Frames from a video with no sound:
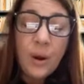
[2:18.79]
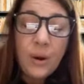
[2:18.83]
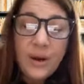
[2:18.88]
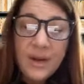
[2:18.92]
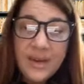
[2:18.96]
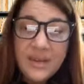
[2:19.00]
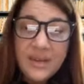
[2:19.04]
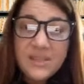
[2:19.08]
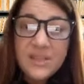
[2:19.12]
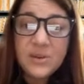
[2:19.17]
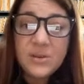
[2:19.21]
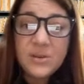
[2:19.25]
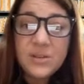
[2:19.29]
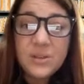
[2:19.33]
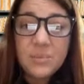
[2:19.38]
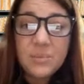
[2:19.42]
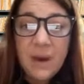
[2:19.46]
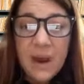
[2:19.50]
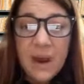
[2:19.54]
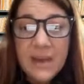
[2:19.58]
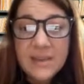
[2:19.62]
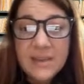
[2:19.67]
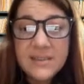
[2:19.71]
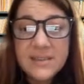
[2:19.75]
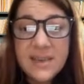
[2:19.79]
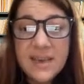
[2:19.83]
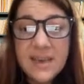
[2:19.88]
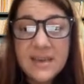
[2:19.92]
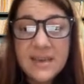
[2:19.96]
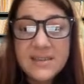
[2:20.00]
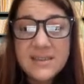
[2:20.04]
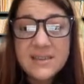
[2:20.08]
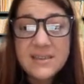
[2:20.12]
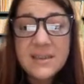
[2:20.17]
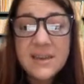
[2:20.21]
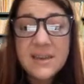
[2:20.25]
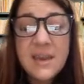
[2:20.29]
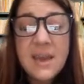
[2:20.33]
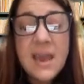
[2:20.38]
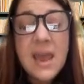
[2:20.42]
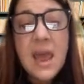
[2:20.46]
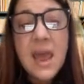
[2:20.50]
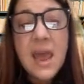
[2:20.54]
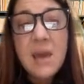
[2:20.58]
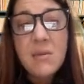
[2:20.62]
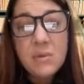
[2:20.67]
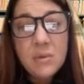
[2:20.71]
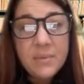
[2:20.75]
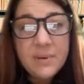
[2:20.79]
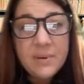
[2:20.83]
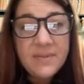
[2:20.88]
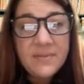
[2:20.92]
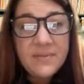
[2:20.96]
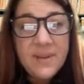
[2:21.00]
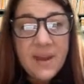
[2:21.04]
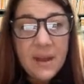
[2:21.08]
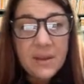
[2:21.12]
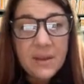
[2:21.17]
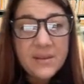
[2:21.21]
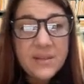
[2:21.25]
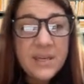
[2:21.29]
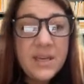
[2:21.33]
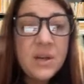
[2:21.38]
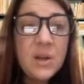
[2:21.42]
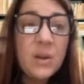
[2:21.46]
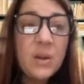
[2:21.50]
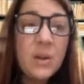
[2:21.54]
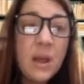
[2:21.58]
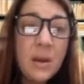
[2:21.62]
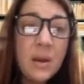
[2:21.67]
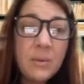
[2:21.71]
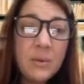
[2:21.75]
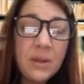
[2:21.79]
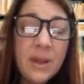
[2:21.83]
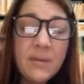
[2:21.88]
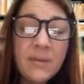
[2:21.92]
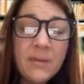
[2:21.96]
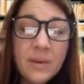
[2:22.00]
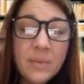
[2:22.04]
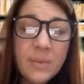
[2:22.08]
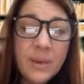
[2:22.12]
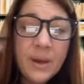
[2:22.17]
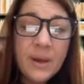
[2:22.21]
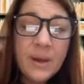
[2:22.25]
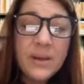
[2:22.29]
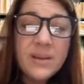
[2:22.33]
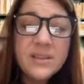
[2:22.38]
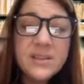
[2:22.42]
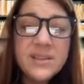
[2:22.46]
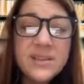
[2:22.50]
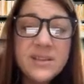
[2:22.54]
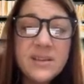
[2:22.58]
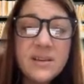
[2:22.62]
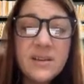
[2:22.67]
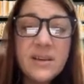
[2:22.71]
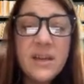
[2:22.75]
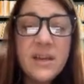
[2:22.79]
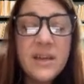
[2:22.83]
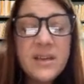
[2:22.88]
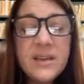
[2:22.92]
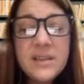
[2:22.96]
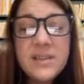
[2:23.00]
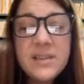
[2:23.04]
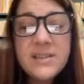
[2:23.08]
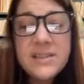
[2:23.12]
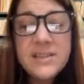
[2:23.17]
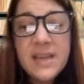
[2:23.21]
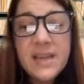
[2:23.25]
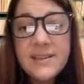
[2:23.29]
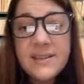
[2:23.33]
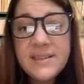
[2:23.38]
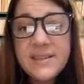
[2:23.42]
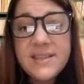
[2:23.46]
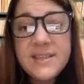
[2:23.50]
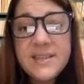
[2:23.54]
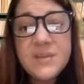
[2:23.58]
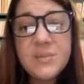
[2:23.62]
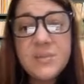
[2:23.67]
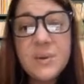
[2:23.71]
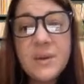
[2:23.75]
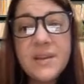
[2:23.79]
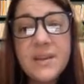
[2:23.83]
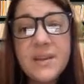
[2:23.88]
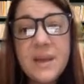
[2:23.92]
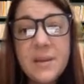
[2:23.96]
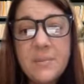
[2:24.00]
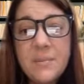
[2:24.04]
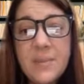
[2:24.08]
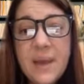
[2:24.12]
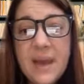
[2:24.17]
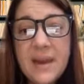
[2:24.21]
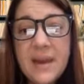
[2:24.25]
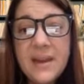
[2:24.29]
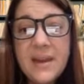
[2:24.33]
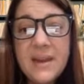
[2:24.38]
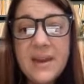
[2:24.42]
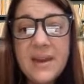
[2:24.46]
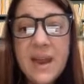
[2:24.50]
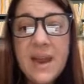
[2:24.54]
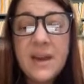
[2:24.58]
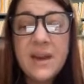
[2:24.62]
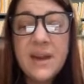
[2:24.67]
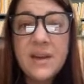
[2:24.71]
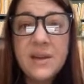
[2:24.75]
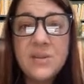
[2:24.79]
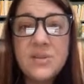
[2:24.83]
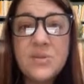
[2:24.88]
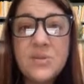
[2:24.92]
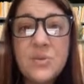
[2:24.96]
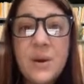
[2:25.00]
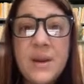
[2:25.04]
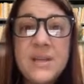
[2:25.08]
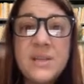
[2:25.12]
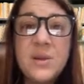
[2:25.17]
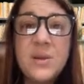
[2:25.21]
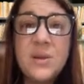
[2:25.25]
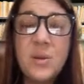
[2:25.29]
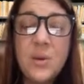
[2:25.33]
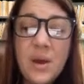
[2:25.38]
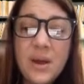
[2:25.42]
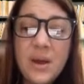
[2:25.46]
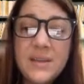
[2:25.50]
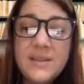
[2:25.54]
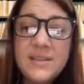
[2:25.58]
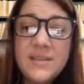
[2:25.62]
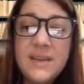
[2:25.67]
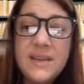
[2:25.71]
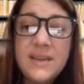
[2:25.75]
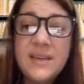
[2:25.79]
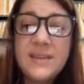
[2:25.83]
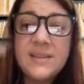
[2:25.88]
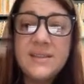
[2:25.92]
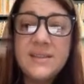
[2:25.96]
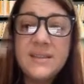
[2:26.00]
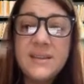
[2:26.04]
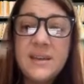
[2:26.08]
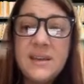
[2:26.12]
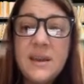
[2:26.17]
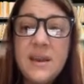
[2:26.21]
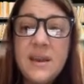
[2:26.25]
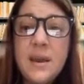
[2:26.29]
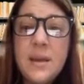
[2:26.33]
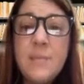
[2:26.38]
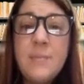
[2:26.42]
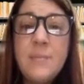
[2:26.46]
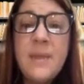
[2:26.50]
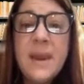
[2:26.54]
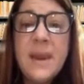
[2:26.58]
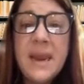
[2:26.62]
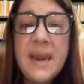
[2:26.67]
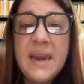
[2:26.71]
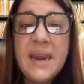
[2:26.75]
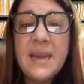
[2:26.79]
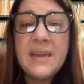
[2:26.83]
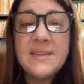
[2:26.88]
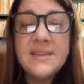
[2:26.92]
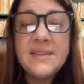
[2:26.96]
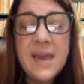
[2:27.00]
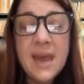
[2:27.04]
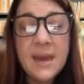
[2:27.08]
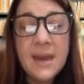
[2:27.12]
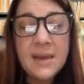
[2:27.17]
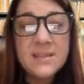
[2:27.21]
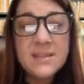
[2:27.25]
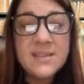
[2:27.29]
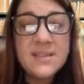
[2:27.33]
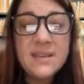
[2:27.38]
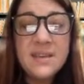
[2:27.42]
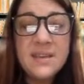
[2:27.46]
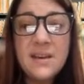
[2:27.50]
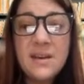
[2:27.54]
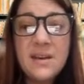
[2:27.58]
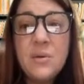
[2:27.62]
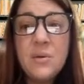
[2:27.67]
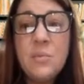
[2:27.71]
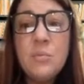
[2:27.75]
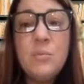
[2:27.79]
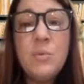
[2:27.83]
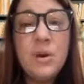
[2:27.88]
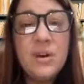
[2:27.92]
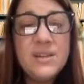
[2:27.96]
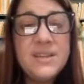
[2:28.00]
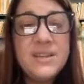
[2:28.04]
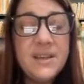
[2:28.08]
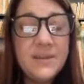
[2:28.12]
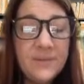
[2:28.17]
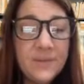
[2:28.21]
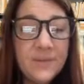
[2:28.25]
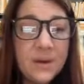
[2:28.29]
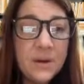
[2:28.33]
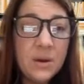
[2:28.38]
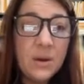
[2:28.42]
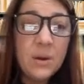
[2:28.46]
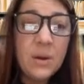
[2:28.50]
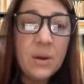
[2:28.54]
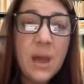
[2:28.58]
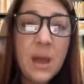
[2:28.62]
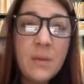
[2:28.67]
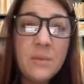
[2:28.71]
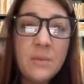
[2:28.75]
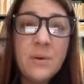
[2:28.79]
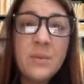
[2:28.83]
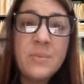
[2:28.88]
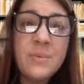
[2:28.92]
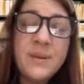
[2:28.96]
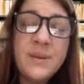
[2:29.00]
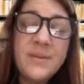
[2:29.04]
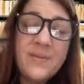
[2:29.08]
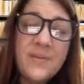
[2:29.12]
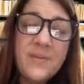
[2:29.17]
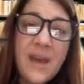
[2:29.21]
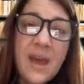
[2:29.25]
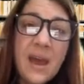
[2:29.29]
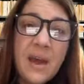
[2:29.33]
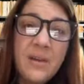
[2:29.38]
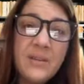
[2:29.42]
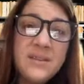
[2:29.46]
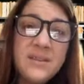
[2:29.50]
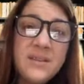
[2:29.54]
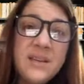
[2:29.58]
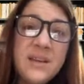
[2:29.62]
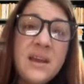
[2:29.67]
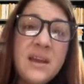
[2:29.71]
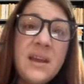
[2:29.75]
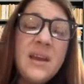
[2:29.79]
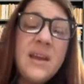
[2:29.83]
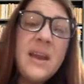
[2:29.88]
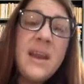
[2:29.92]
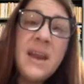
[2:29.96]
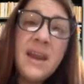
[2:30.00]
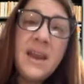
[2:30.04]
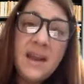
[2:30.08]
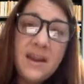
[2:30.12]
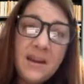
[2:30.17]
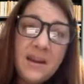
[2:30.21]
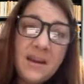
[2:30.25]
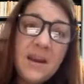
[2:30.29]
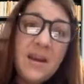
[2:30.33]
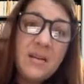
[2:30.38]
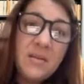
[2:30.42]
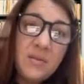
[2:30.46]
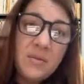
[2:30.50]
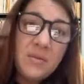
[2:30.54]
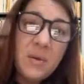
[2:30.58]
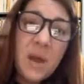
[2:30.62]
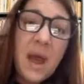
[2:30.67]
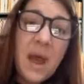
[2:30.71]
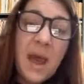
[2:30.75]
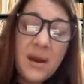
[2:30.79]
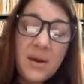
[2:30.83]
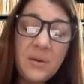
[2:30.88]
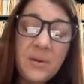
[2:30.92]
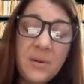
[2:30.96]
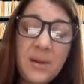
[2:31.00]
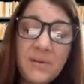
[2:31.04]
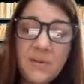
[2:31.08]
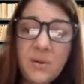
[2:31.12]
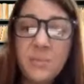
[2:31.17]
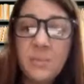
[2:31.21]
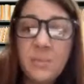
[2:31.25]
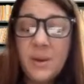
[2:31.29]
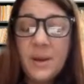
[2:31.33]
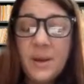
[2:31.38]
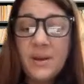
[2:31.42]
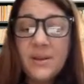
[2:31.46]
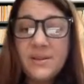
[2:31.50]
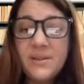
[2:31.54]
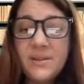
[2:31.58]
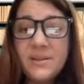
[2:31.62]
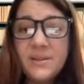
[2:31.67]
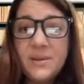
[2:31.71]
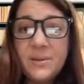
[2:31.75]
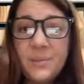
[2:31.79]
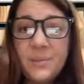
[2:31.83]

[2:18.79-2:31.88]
easier to process and will be found in lower level books. Sentences with embedded and conjoined clauses make a text more difficult and will be found in higher level books.